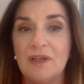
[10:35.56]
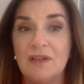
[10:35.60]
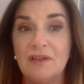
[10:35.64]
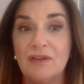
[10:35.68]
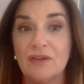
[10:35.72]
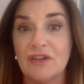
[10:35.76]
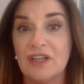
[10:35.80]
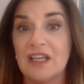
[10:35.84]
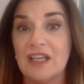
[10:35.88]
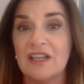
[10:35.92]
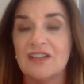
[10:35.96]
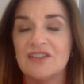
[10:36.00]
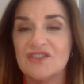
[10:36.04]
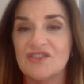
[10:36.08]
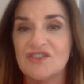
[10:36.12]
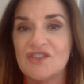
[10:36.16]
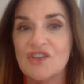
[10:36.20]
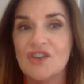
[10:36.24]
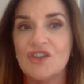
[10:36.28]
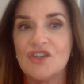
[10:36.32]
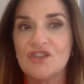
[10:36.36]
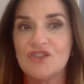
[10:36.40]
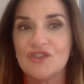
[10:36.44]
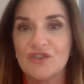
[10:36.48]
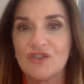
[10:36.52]
looking at
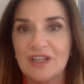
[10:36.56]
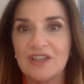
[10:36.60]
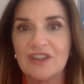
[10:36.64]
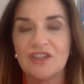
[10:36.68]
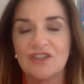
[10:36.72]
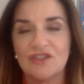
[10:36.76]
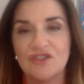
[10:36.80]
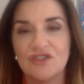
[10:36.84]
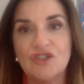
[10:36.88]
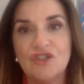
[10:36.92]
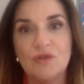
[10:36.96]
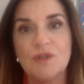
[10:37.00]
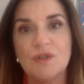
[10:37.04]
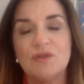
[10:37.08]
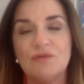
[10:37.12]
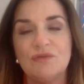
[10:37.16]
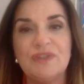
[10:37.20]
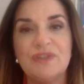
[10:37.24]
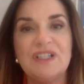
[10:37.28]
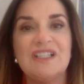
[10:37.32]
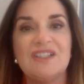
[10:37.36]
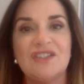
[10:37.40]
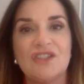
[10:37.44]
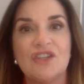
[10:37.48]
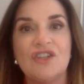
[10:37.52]
surgery, then do your
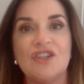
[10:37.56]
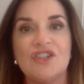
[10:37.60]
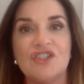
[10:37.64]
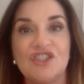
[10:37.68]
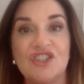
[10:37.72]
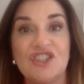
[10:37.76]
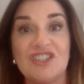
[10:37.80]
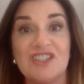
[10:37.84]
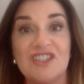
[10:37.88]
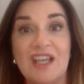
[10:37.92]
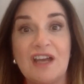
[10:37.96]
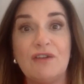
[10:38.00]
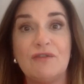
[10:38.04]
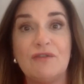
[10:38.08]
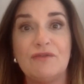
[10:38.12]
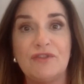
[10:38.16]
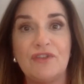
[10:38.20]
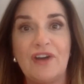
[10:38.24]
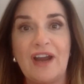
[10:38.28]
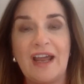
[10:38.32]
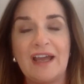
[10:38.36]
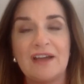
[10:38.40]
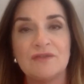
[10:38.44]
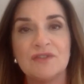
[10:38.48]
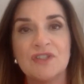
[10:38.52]
research yourself
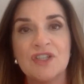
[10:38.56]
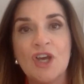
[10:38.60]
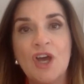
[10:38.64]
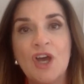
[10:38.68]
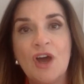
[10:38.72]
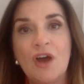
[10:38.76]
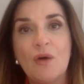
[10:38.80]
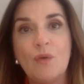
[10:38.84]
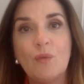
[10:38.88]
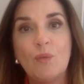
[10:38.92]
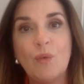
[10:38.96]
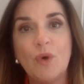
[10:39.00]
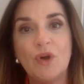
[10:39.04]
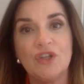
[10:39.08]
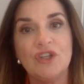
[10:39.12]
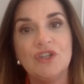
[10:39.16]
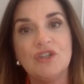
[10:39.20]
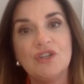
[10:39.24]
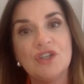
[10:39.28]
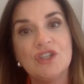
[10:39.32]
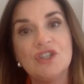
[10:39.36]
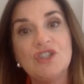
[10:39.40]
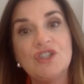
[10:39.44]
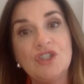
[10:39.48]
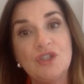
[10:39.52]
around what you
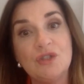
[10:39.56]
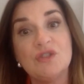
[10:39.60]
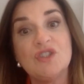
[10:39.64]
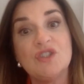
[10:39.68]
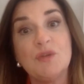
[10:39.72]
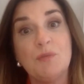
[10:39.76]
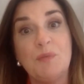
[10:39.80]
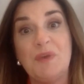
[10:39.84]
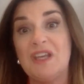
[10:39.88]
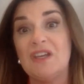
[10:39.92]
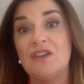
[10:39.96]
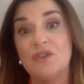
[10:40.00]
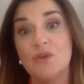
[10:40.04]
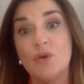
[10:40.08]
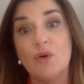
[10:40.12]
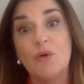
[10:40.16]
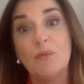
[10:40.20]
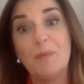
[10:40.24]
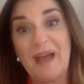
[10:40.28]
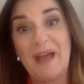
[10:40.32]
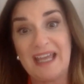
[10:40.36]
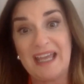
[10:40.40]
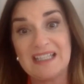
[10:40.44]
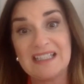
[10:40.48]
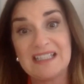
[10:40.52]
can do to be at your
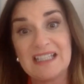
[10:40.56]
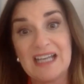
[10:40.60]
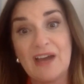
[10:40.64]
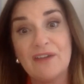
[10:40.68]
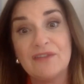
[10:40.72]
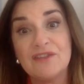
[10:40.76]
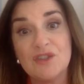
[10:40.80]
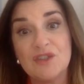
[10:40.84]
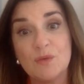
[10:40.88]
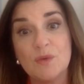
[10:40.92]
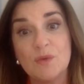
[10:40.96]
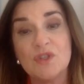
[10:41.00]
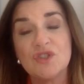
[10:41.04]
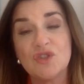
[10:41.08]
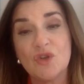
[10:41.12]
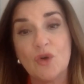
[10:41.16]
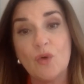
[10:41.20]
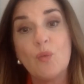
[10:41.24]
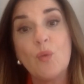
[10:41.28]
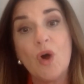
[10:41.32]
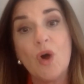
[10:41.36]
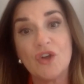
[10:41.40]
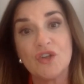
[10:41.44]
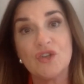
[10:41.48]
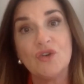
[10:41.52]
best afterwards, or
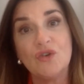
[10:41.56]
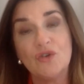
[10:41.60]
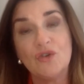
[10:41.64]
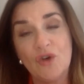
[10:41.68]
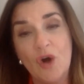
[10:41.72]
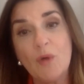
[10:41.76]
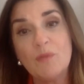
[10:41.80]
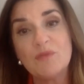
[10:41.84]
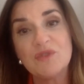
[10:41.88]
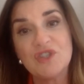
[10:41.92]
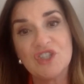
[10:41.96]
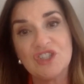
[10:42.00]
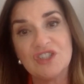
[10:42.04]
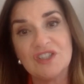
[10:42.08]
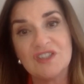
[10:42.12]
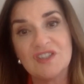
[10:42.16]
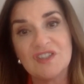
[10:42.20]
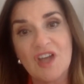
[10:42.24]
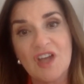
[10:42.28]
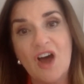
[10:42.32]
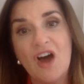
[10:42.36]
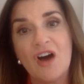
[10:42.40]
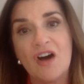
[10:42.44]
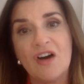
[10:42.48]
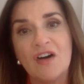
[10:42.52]
what your options
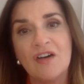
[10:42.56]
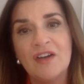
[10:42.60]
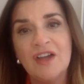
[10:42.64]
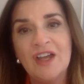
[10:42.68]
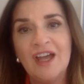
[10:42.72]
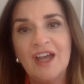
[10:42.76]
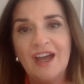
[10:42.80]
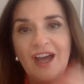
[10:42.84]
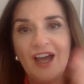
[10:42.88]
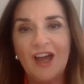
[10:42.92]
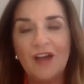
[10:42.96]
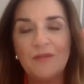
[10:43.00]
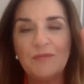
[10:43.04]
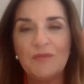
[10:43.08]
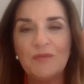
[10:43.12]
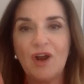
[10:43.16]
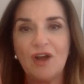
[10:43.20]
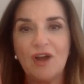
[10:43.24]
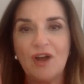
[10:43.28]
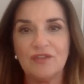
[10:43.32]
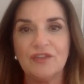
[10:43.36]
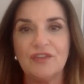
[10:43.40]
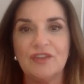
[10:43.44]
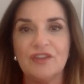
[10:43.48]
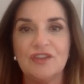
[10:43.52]
are,
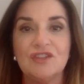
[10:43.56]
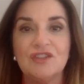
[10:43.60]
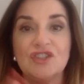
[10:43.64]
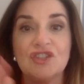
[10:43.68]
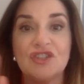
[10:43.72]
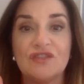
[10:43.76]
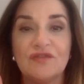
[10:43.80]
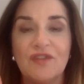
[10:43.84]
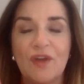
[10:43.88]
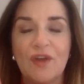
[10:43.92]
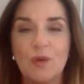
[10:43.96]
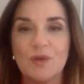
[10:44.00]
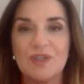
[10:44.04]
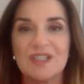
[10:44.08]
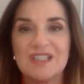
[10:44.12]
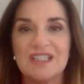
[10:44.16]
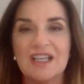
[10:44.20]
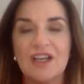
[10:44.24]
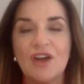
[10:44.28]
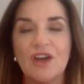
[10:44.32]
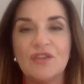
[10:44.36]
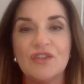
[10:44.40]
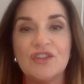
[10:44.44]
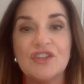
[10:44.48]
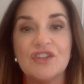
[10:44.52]
rather than just
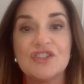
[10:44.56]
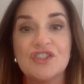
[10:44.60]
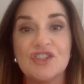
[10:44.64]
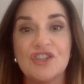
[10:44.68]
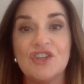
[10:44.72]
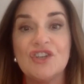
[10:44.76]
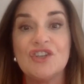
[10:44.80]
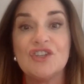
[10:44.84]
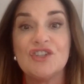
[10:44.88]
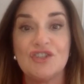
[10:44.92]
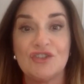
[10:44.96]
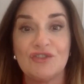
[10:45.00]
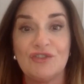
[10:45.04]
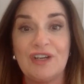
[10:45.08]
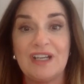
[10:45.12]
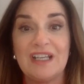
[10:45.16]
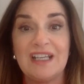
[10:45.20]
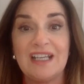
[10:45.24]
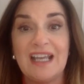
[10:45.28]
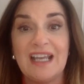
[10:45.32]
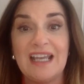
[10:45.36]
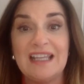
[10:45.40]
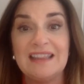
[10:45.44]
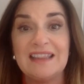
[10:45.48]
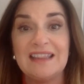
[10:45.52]
focusing on the
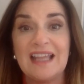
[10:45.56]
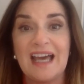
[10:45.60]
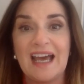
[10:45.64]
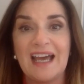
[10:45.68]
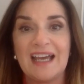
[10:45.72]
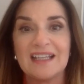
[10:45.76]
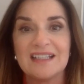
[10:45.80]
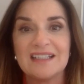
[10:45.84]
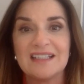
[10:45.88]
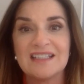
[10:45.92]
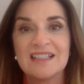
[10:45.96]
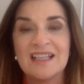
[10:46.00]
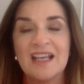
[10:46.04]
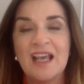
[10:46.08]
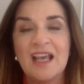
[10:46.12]
surgery in that.